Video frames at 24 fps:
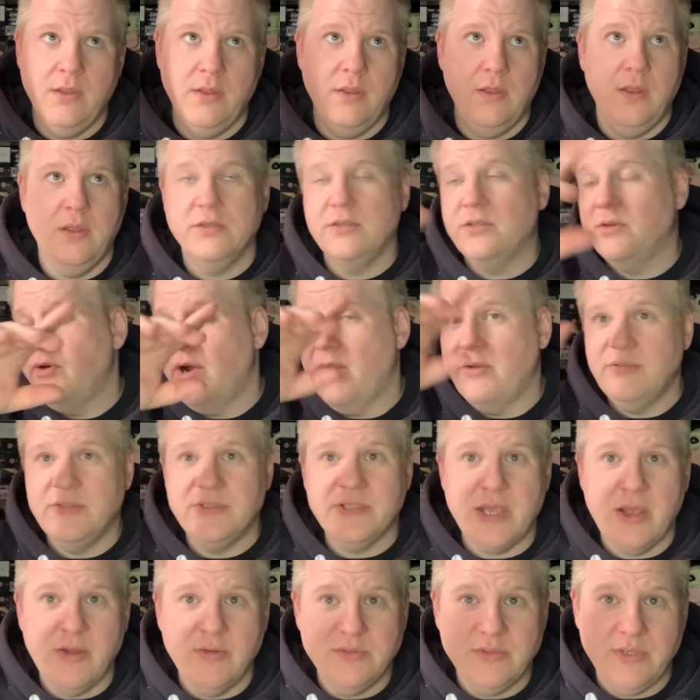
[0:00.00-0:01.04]
surround
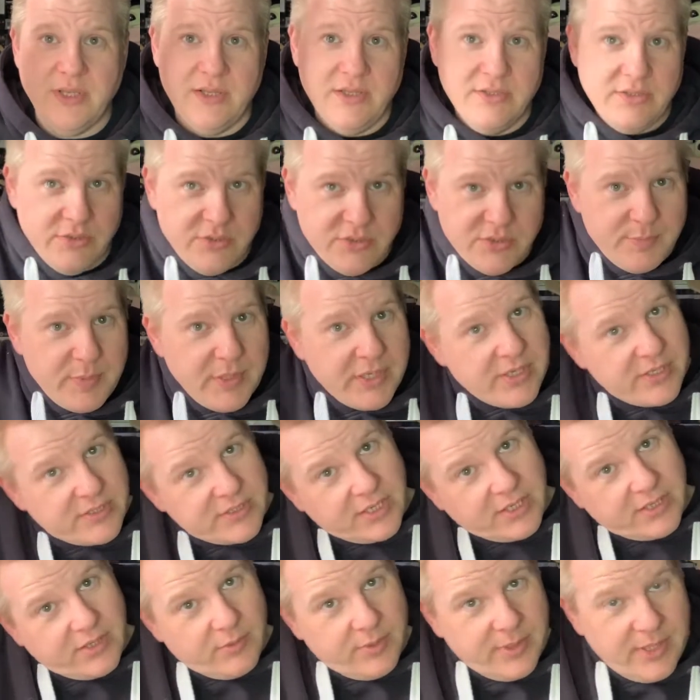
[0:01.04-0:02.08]
sound, so he had the two speakers
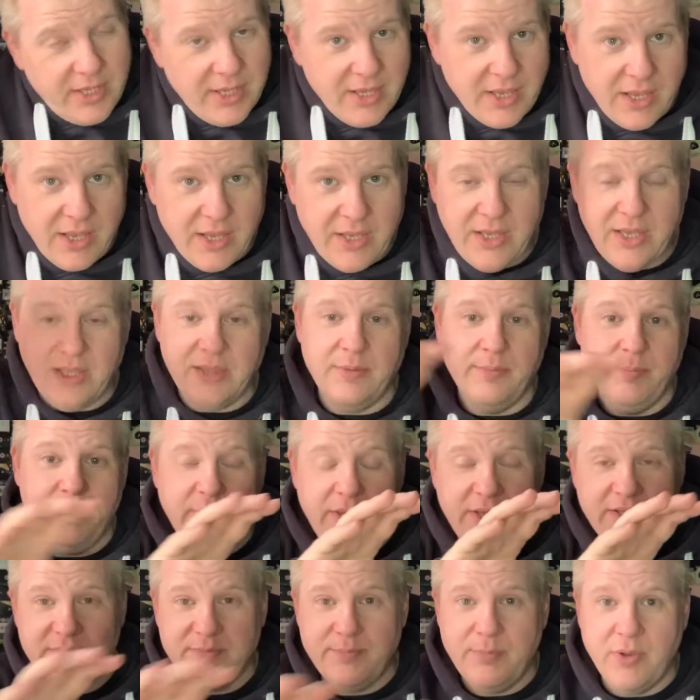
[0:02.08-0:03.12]
here, he had the
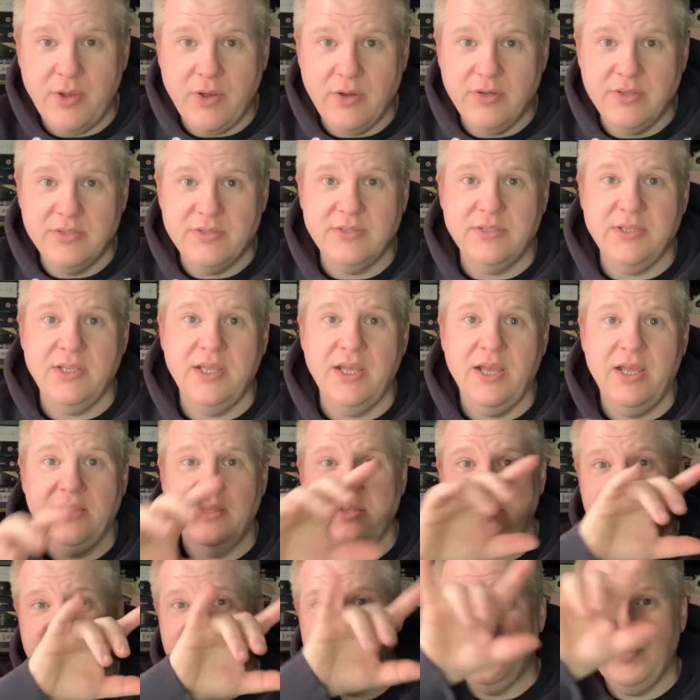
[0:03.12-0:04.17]
bass box, he had the
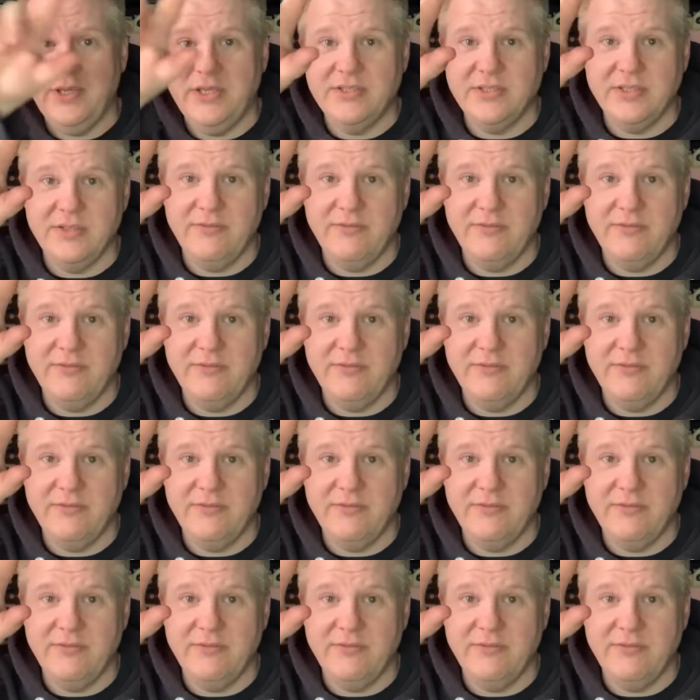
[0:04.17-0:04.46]
two speakers at the